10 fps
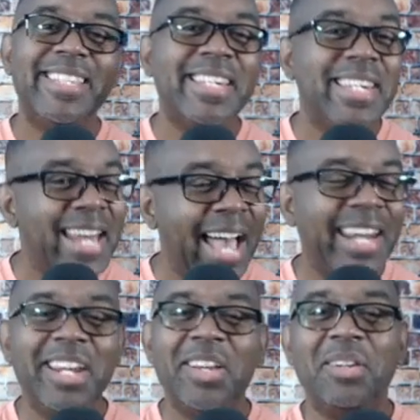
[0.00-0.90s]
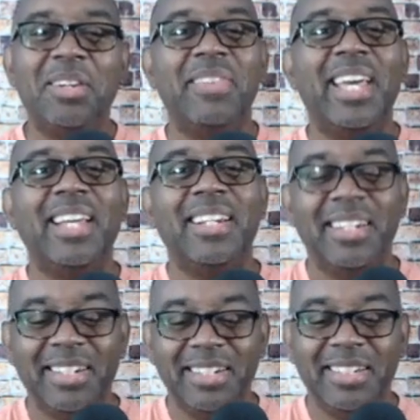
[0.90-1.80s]
not in all of that.
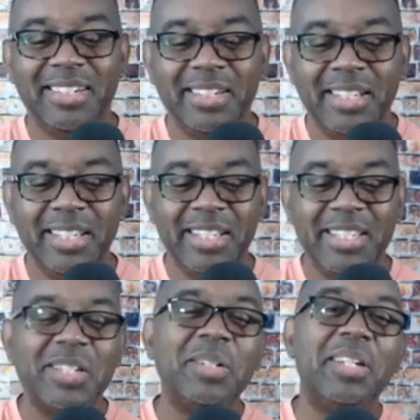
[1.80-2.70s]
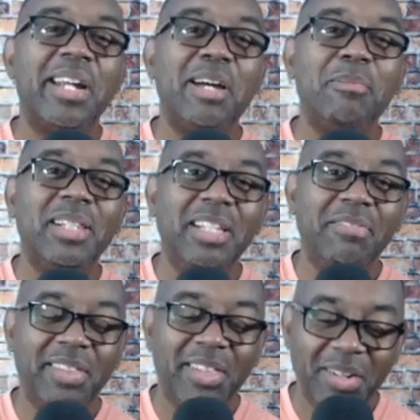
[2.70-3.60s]
It's all in our
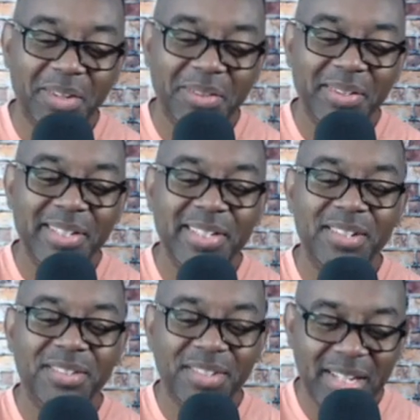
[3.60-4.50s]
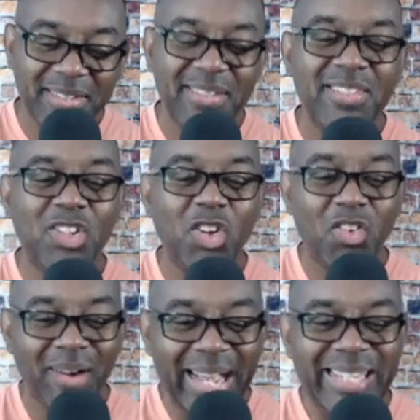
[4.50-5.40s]
belief in the Lord Jesus
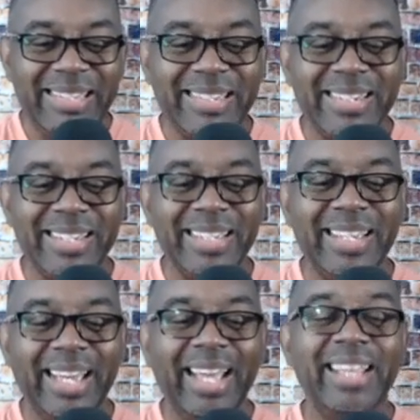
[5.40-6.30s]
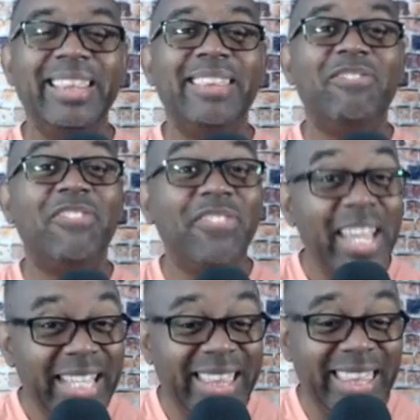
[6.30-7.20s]
Christ. And
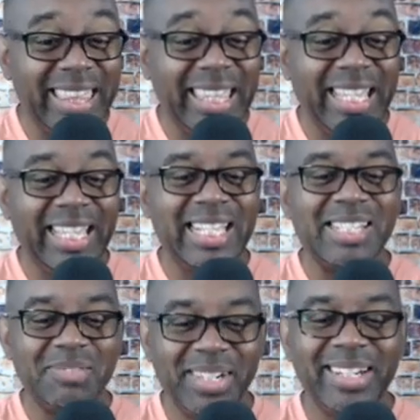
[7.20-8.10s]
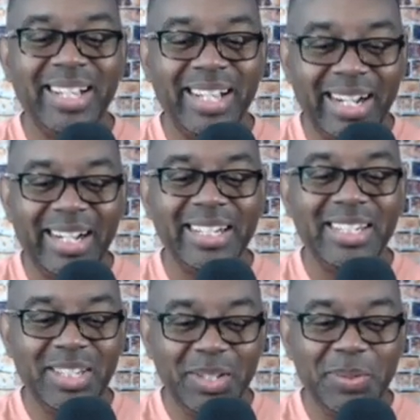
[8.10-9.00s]
faith is what God
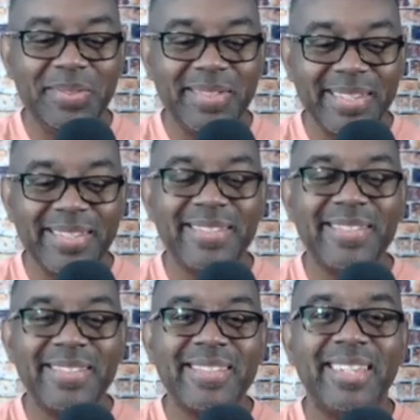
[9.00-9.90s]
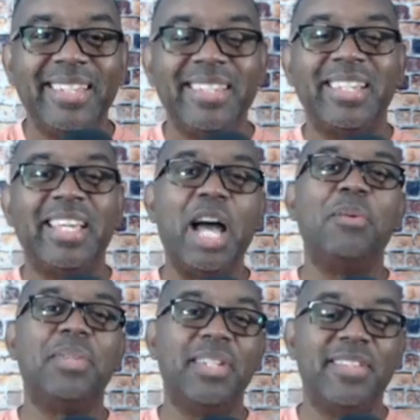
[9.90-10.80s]
uses to
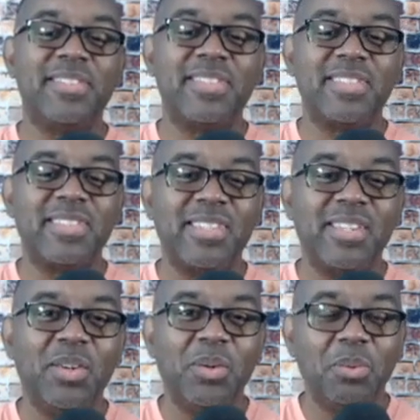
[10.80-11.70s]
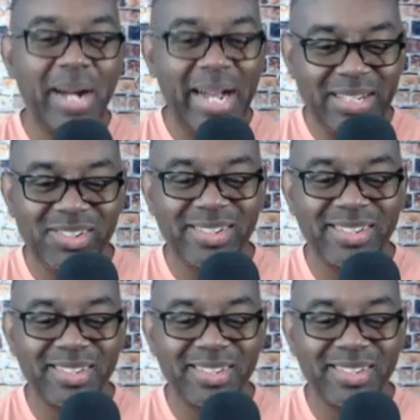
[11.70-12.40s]
count us righteous.